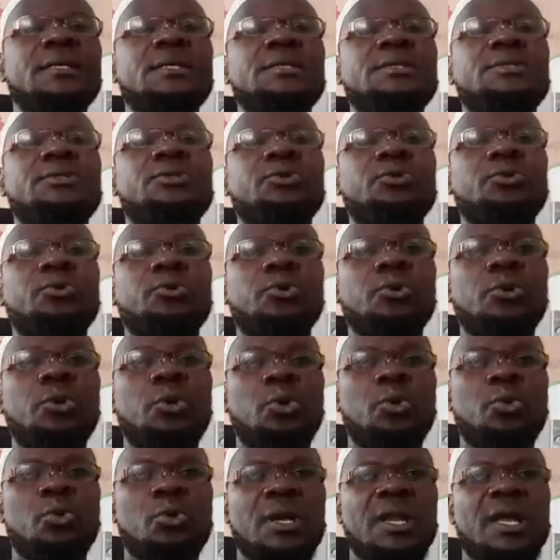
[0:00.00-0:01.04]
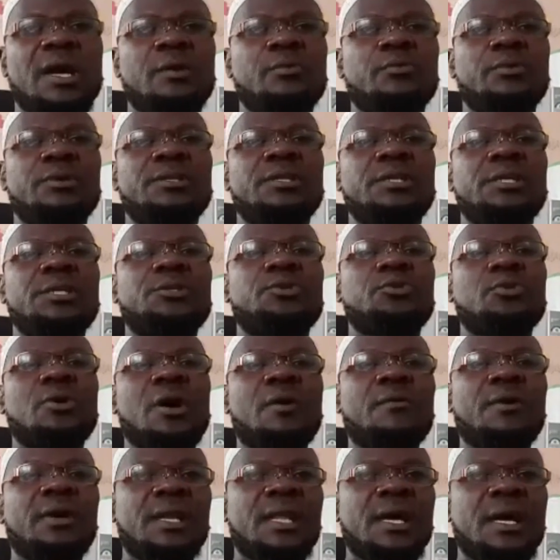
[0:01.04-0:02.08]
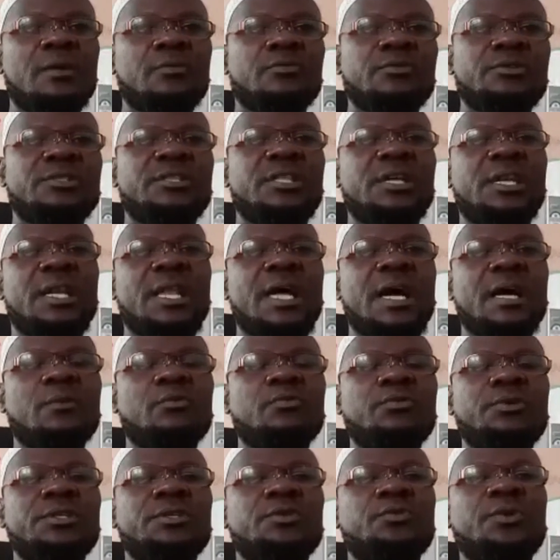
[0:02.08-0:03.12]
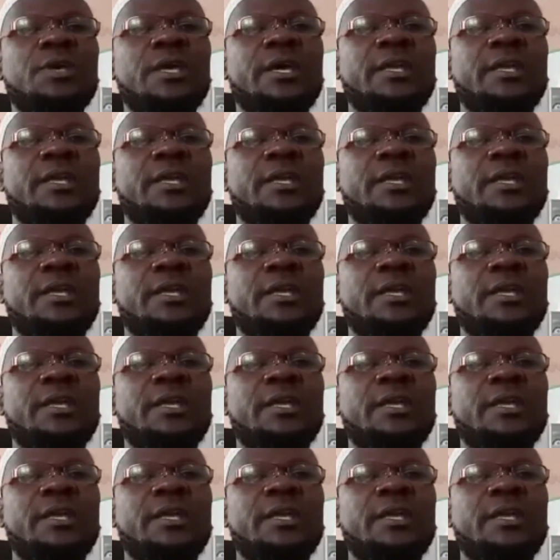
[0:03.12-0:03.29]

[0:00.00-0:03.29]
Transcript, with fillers: into Luo language, into our language, the language we